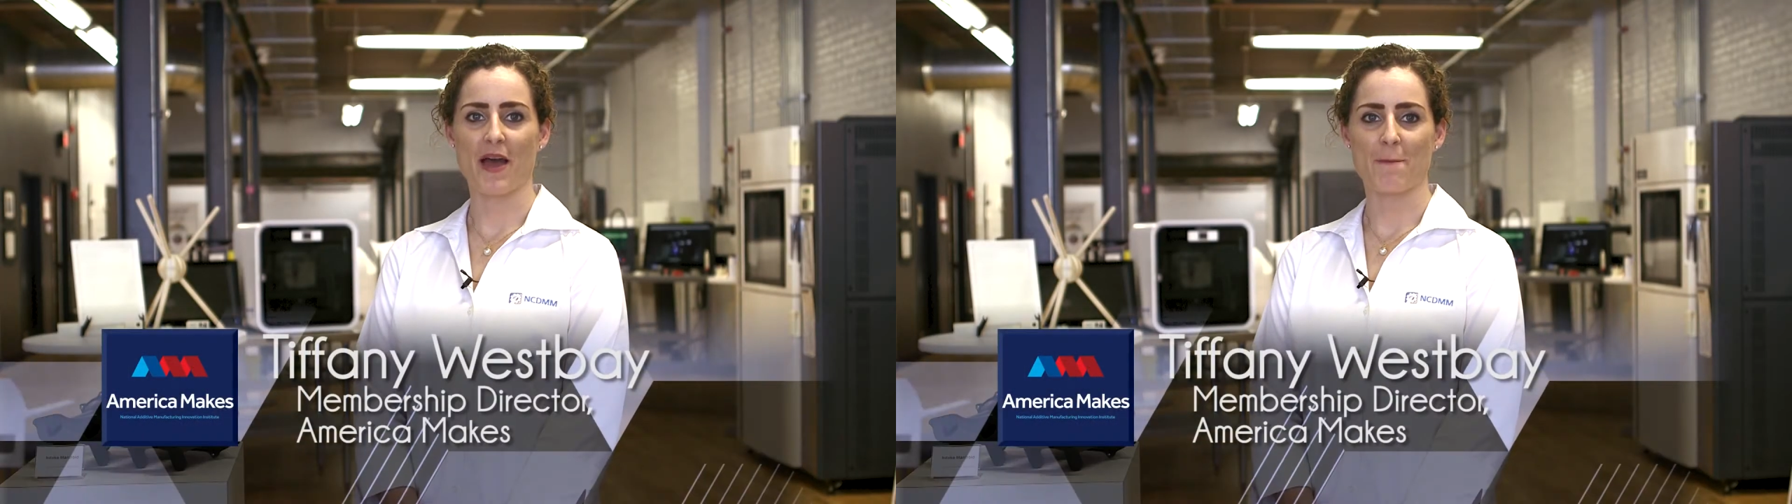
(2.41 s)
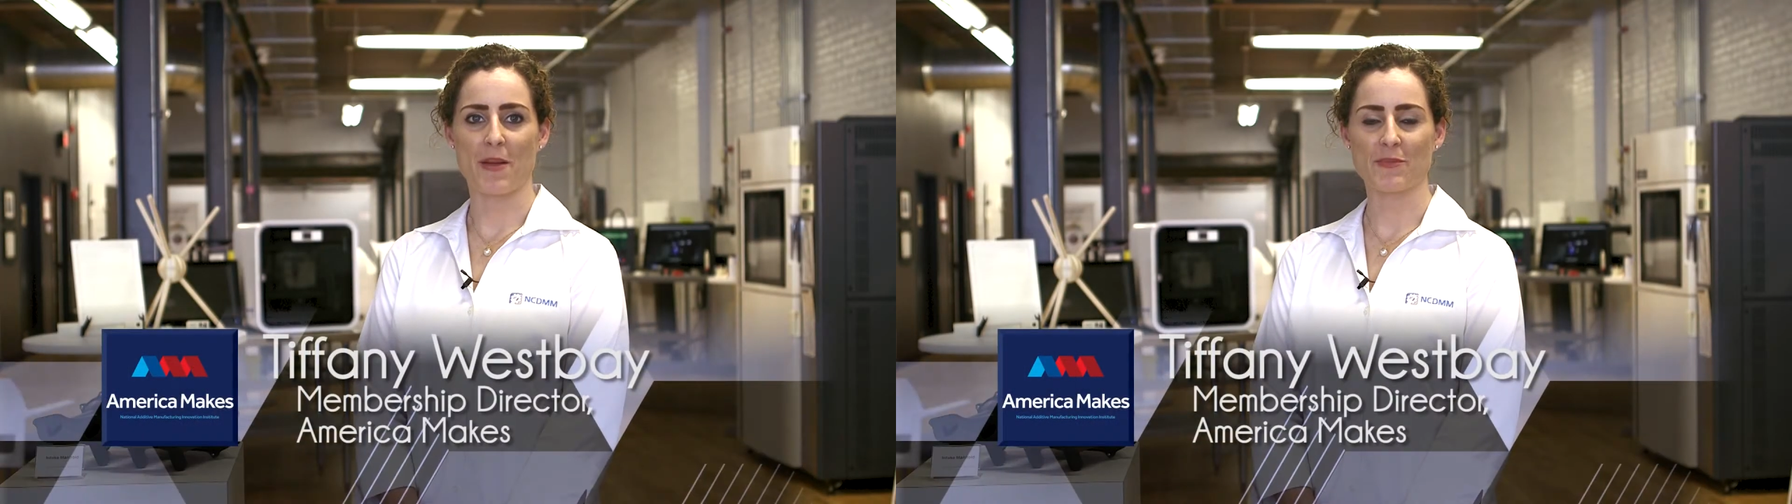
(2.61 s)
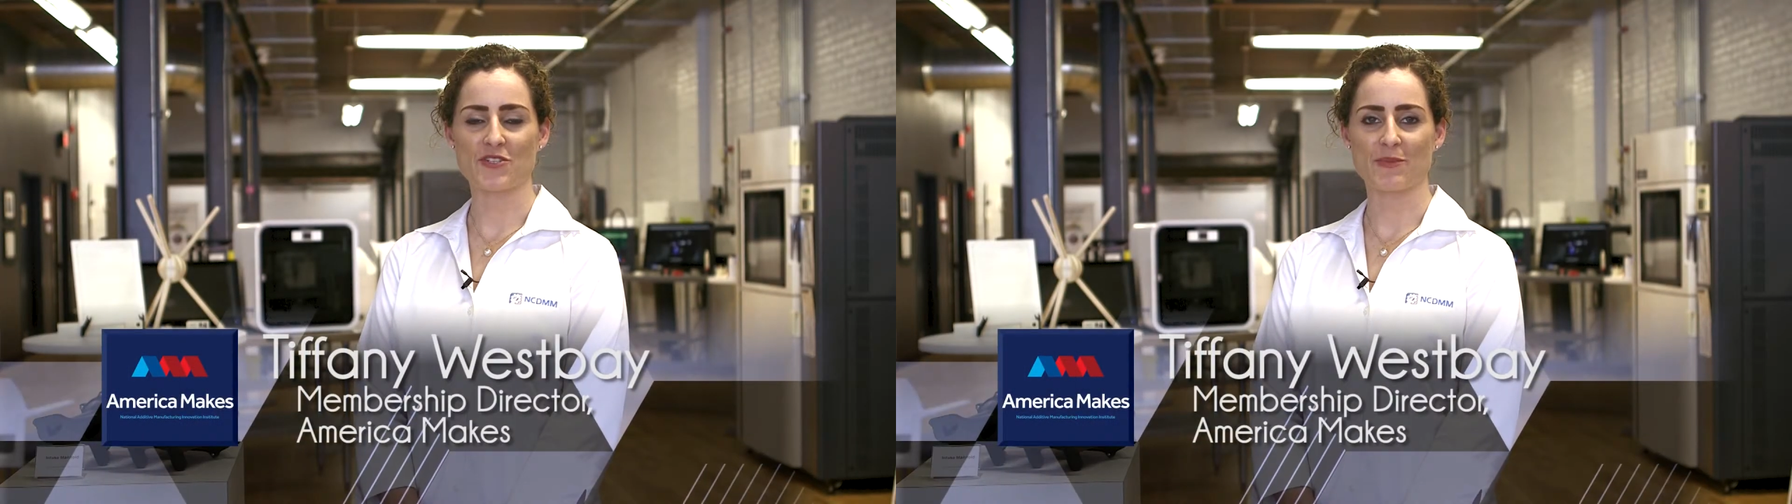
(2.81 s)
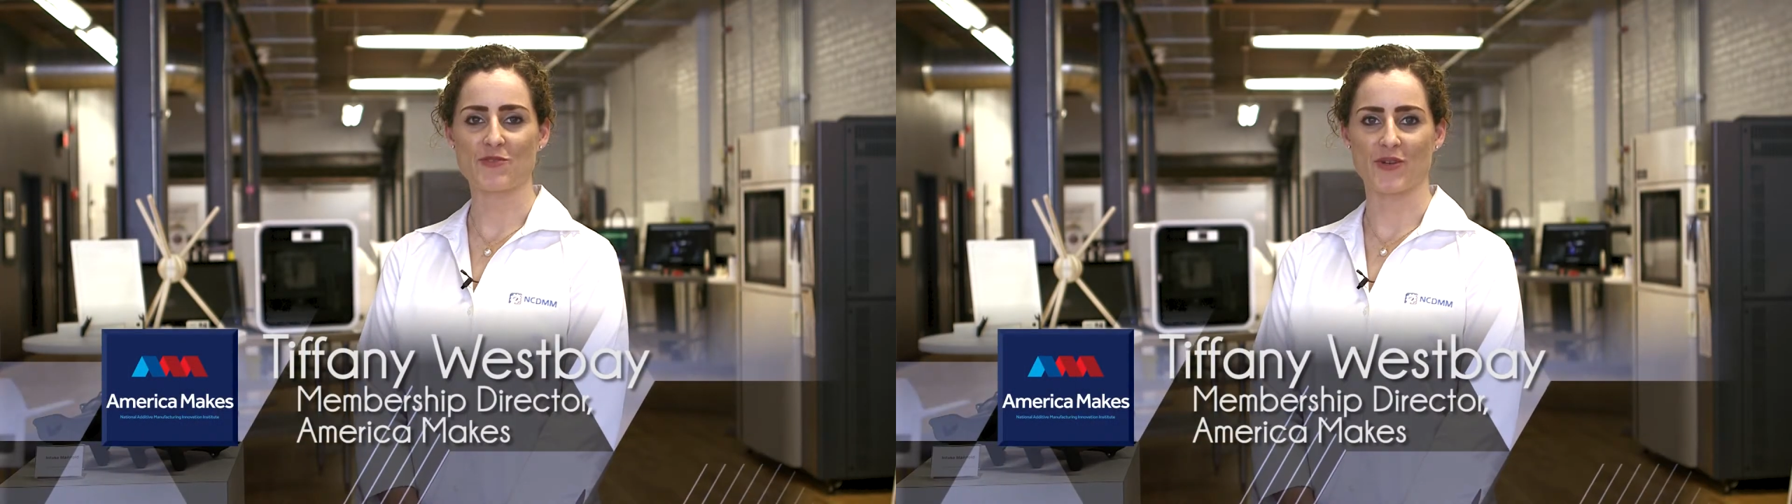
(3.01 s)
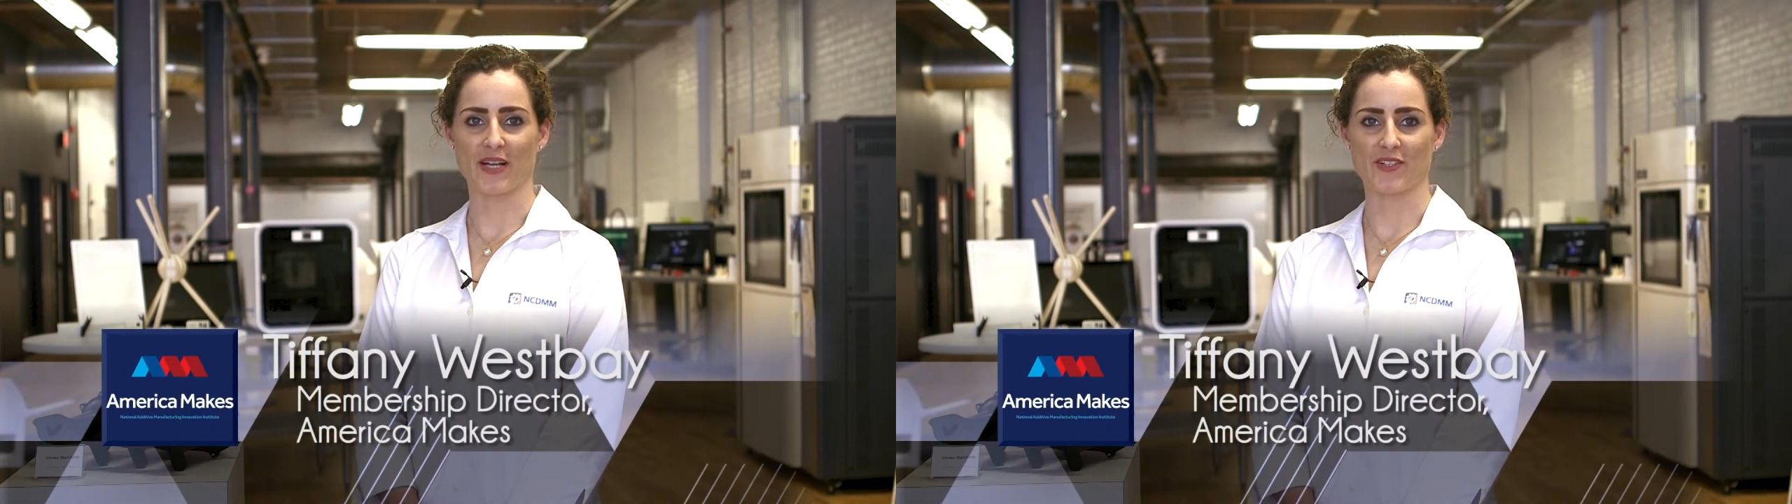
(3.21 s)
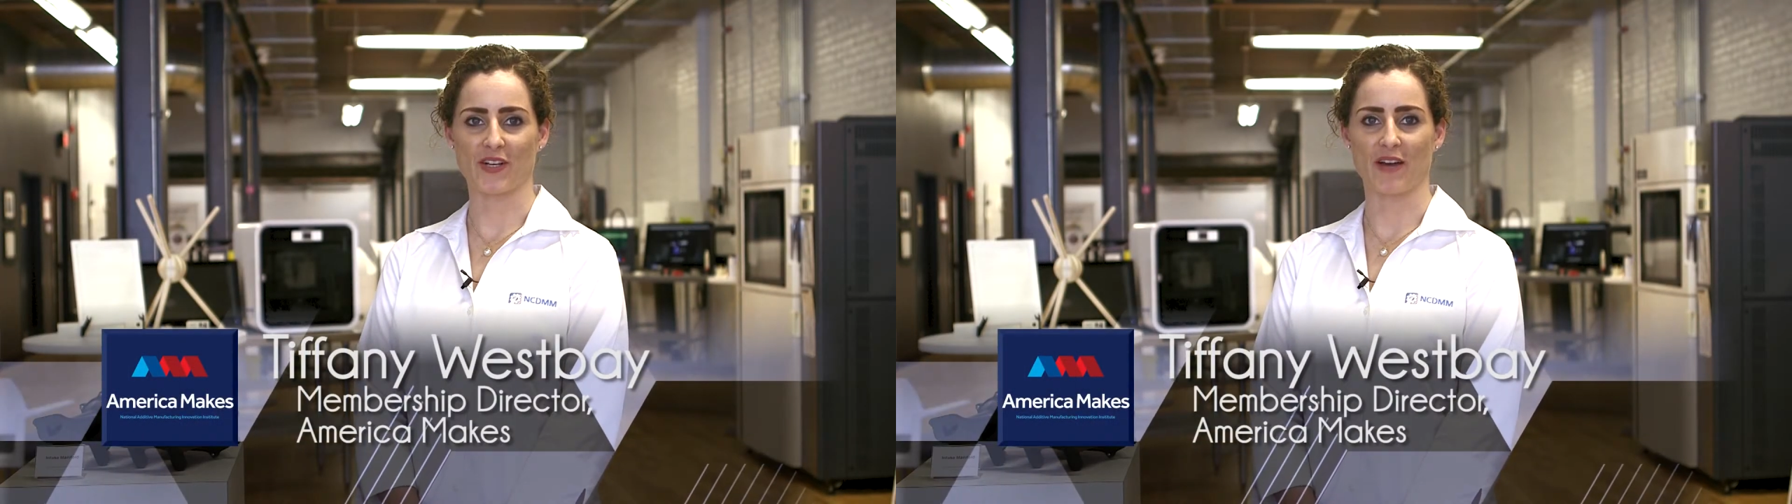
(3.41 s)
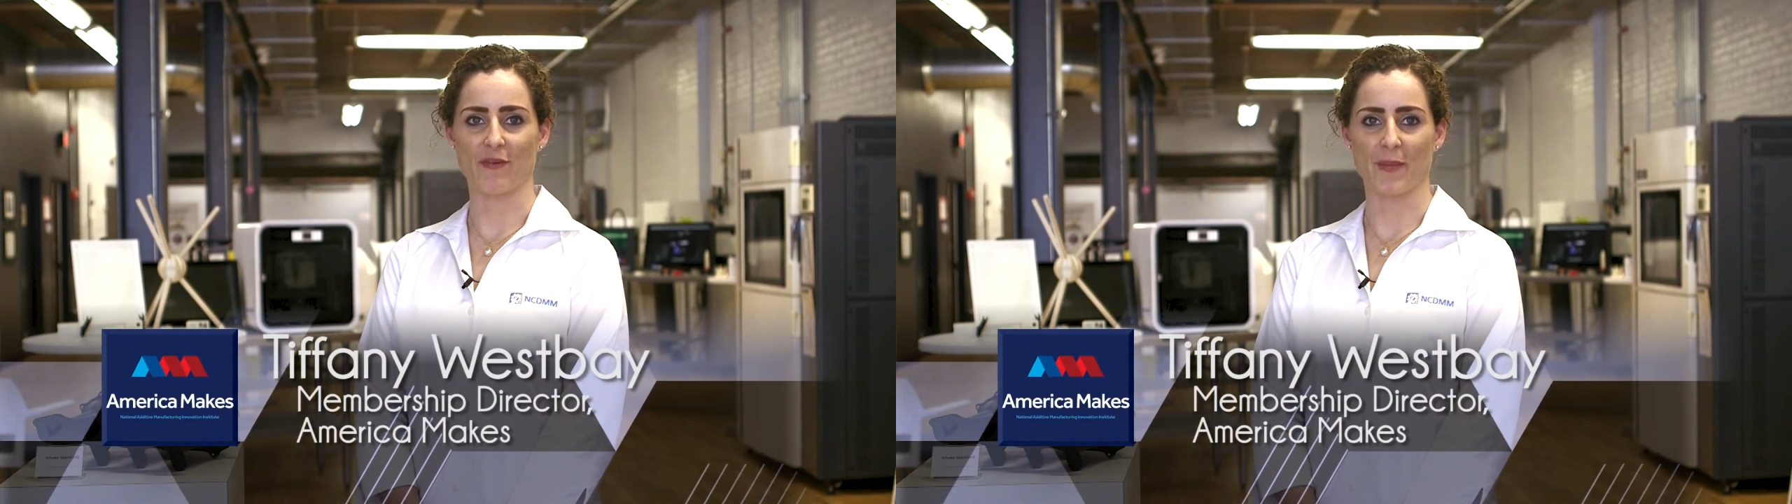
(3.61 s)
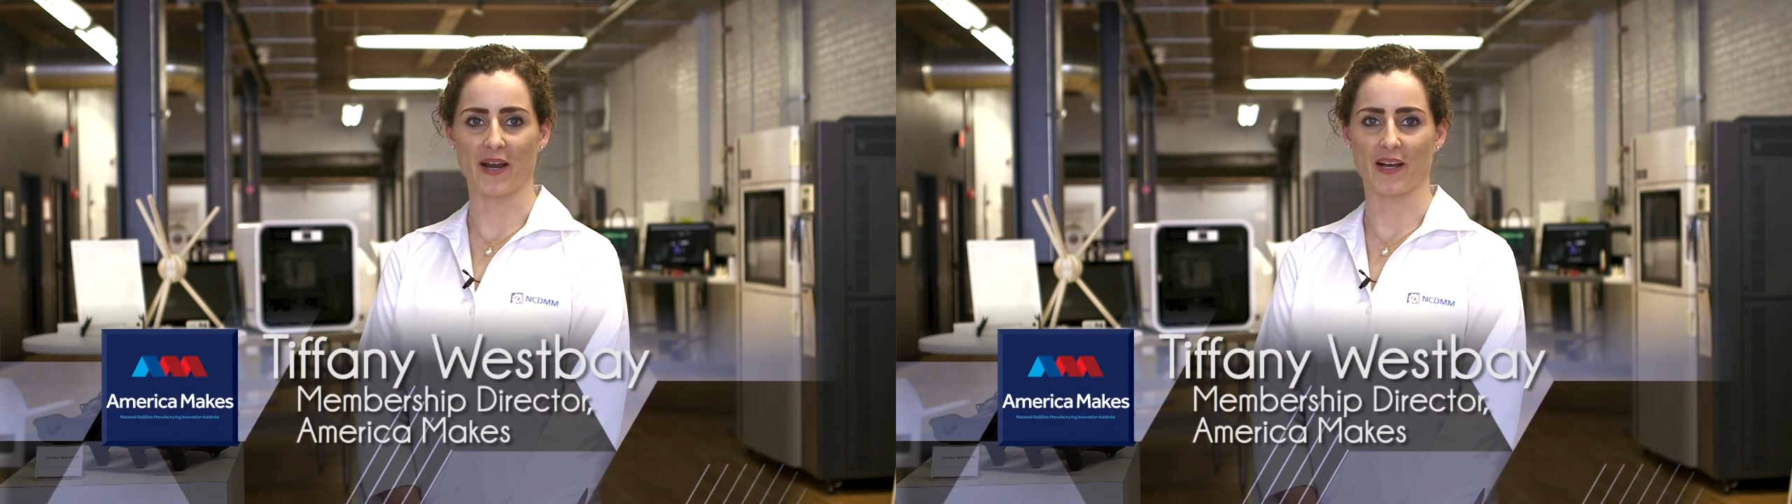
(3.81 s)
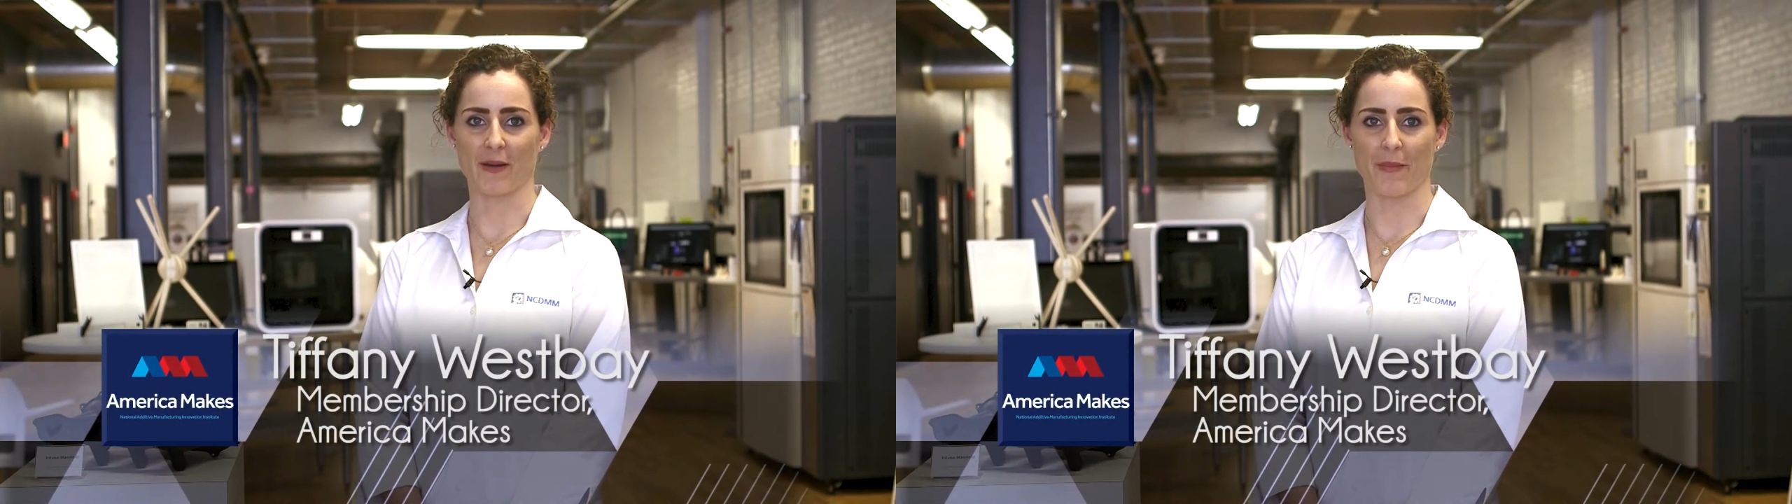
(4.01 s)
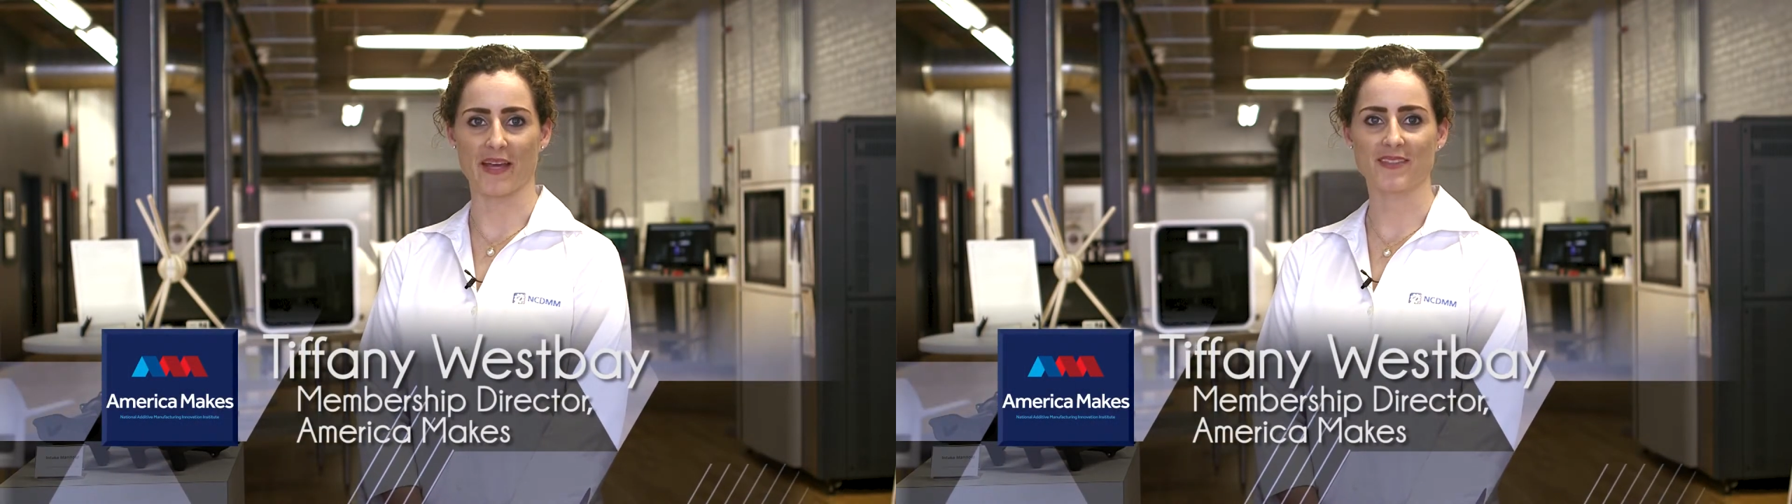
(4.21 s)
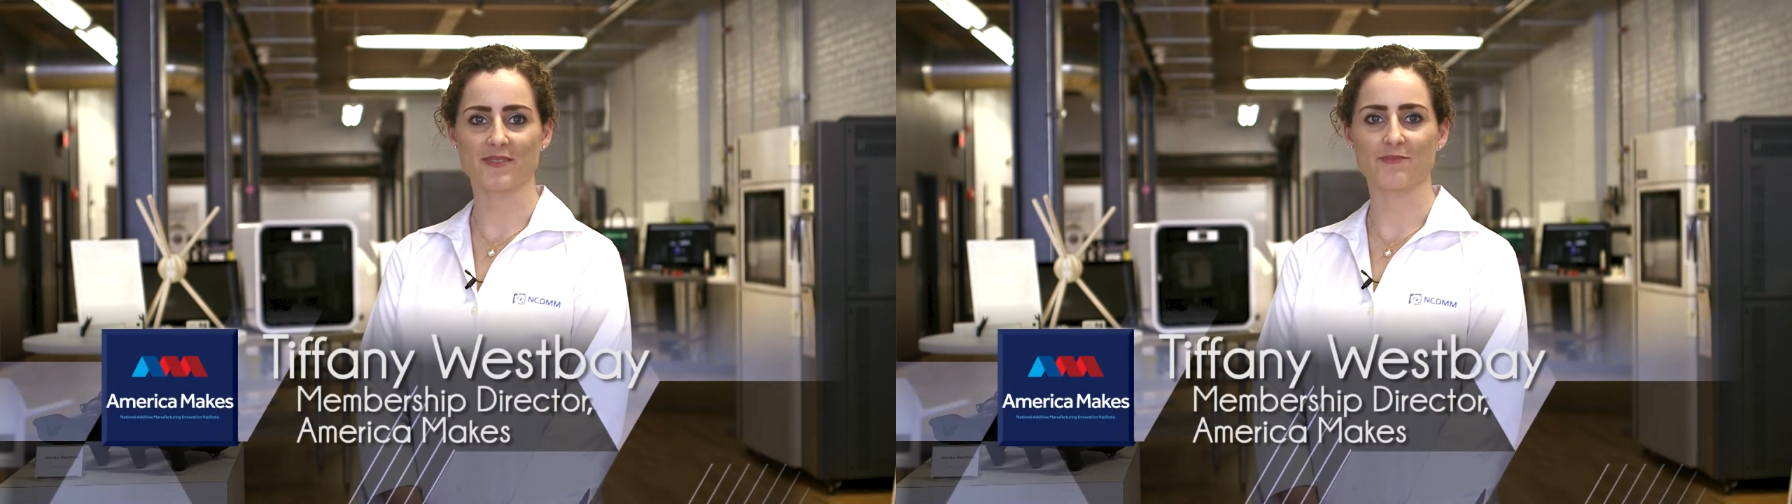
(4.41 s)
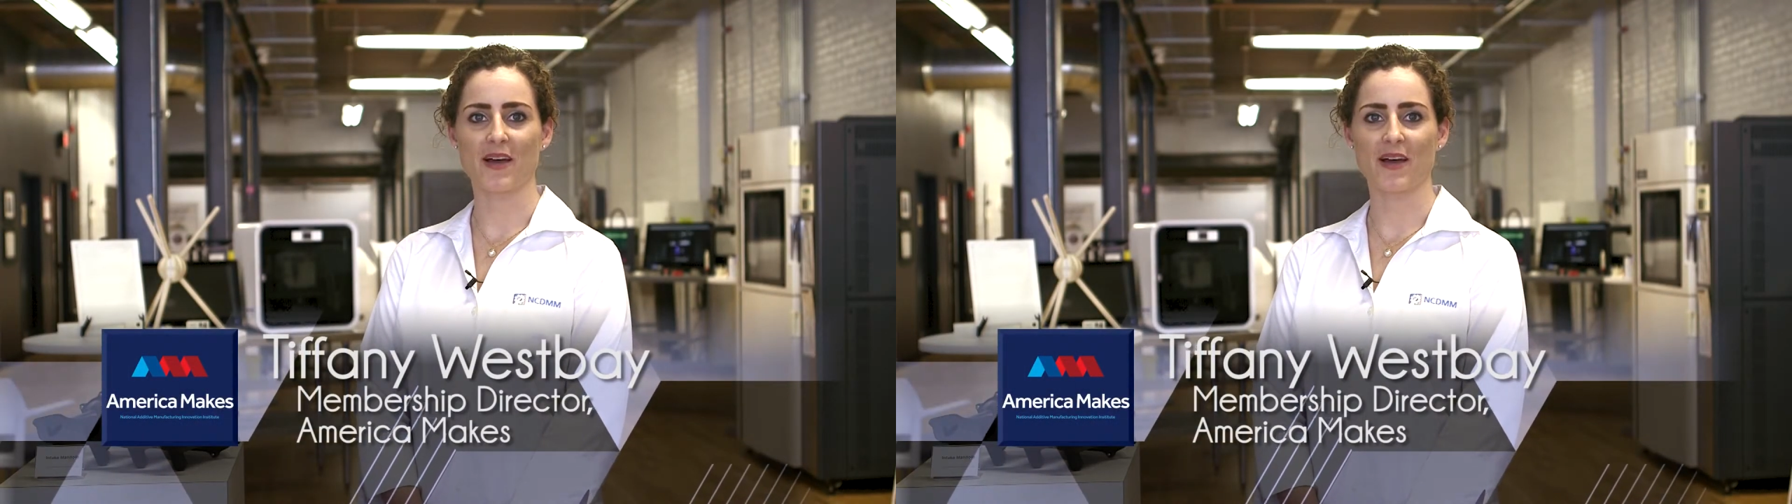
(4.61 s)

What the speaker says: Membership Director of America Makes.